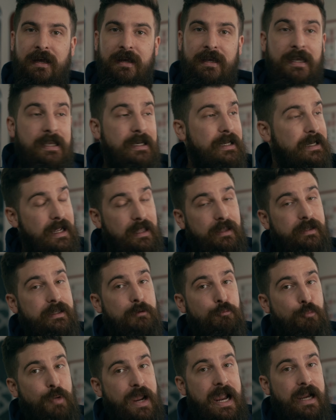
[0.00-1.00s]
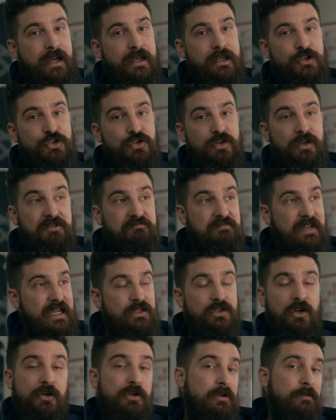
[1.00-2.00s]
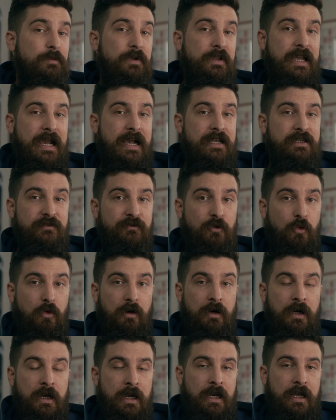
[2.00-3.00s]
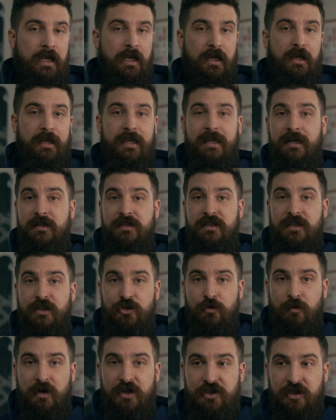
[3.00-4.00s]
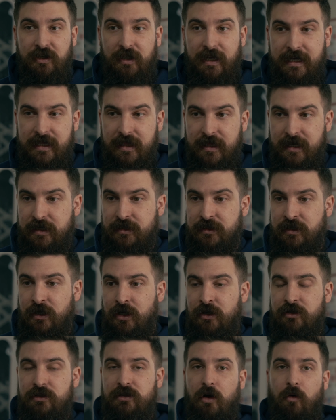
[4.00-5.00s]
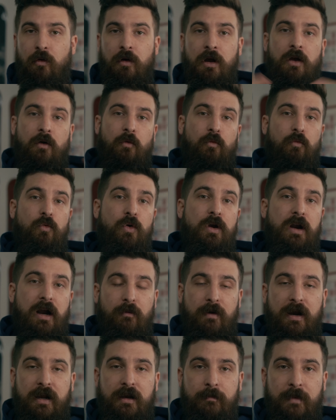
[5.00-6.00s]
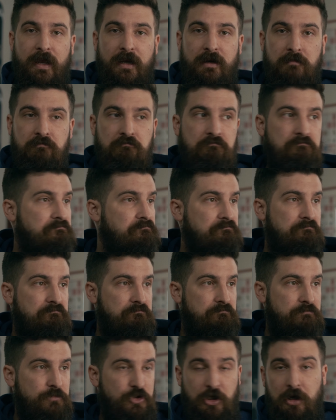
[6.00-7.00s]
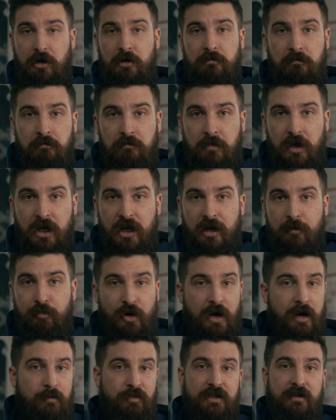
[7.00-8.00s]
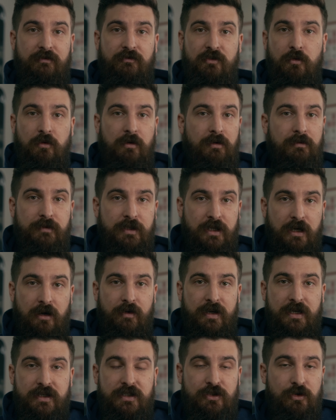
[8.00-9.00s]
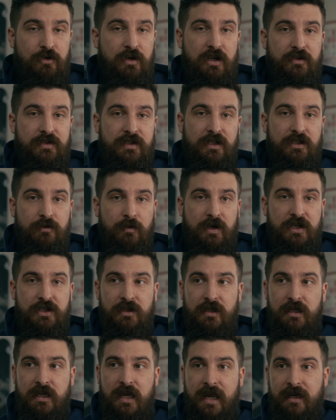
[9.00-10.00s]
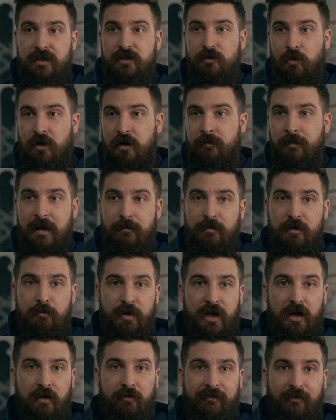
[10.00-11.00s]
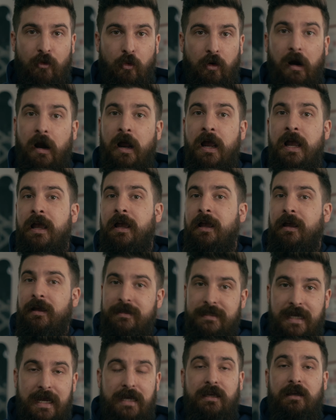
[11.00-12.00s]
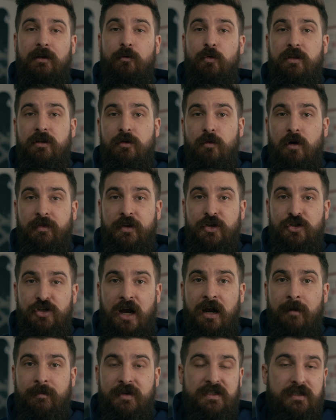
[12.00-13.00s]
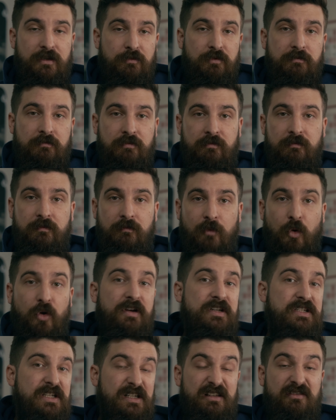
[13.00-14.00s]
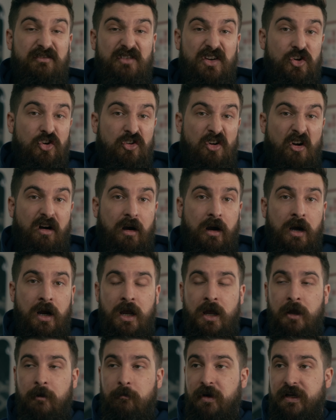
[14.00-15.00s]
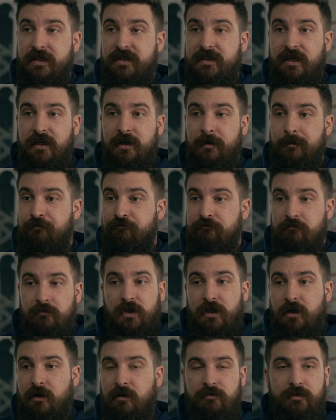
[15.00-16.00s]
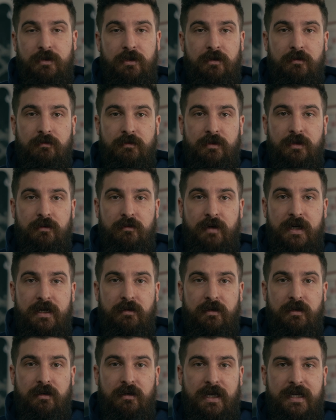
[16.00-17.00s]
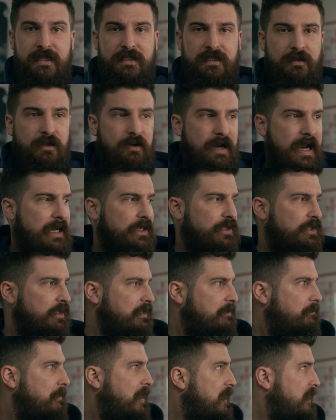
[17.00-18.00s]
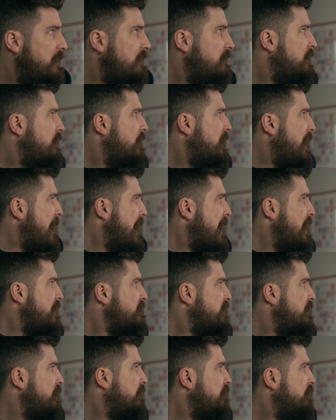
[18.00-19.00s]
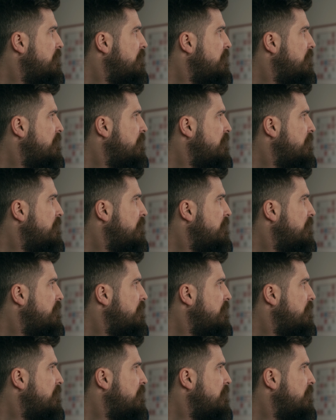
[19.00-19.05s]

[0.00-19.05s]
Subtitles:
in an elegant package, and that's all you can really ask for in a situation like this. So would I recommend them? Sure. Probably if you were, you know, in a studio situation, the X1 might be better for taking with you on the job because it would more easily fit in your car. But you know, they're great little lights, and they're actually made at